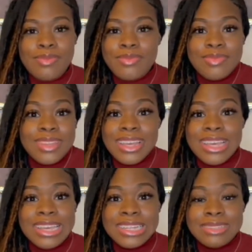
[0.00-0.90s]

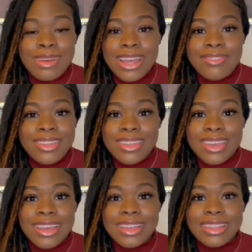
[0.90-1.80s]
He is my
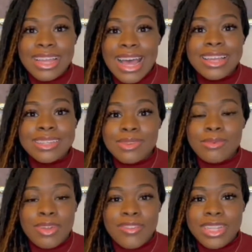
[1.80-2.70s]
everything. That is what
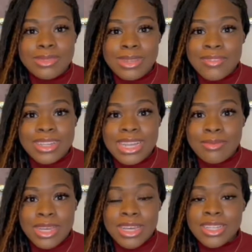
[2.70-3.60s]
motivates me every day,
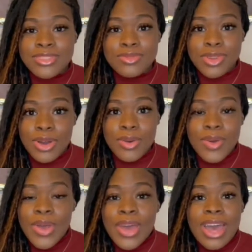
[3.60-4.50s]
because, you know,
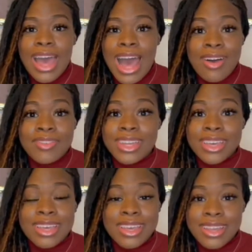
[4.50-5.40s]
having a
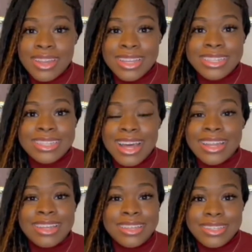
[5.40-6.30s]
kid is not
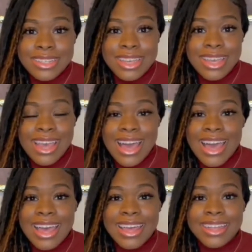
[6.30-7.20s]
easy,
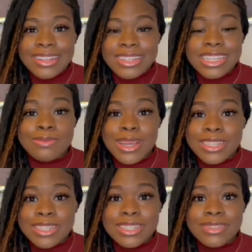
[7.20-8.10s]
and
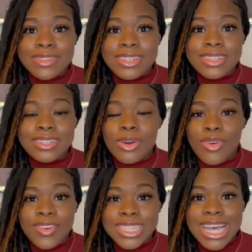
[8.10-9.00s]
especially during these
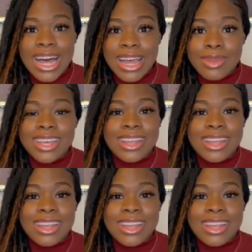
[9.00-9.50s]
COVID times.